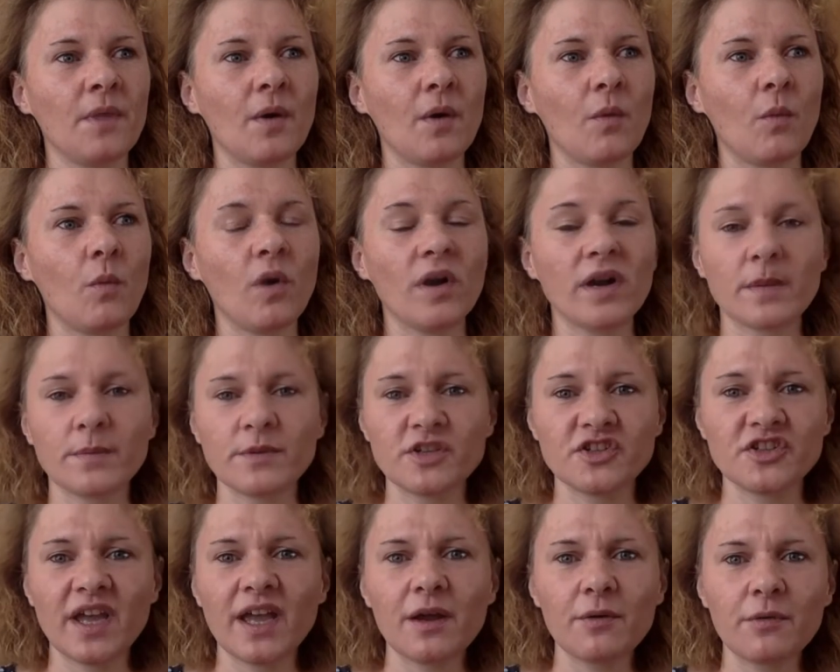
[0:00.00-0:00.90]
what I'm
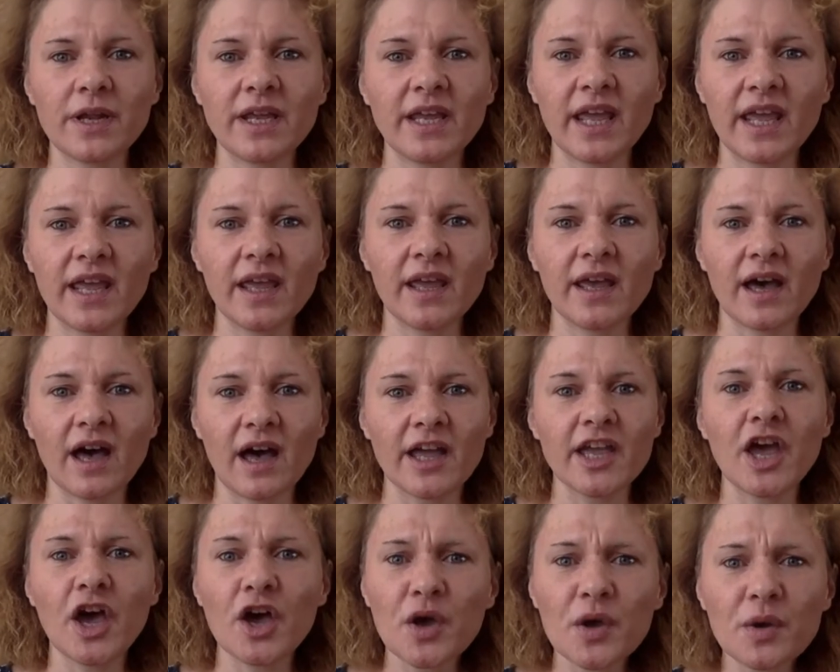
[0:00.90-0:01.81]
sharing here, I
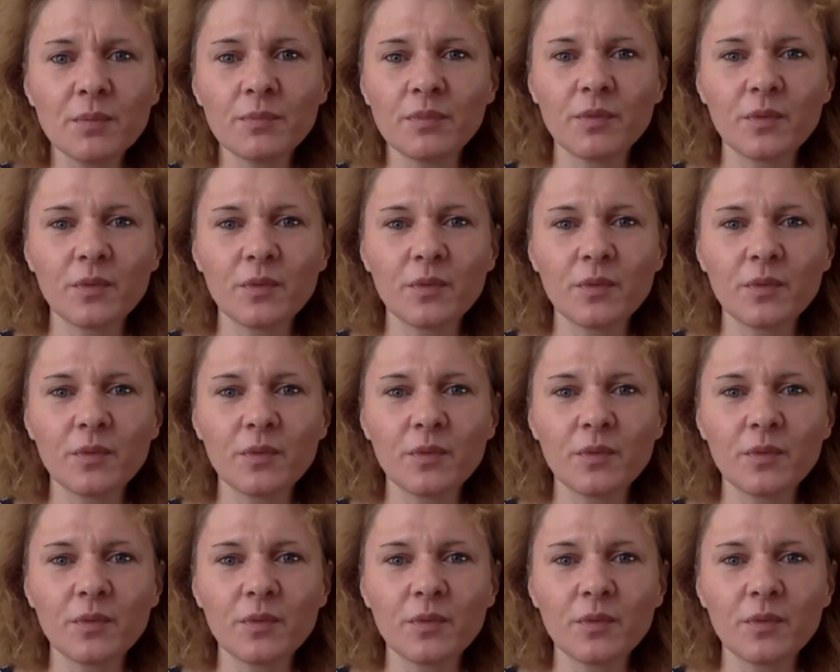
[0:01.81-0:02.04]
hope,